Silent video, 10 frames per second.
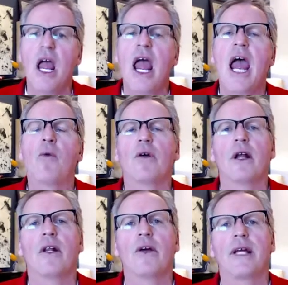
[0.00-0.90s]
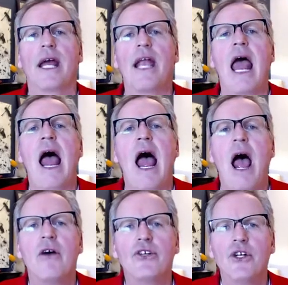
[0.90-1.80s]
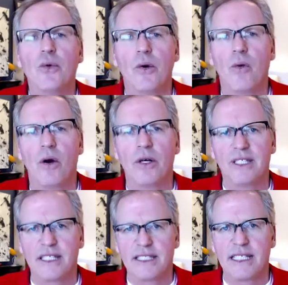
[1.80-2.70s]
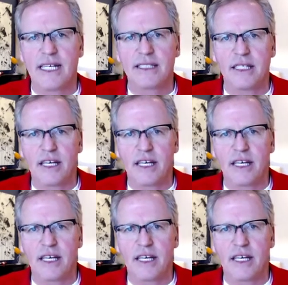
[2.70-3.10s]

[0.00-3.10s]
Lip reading: and we're going to look at how do you reward success at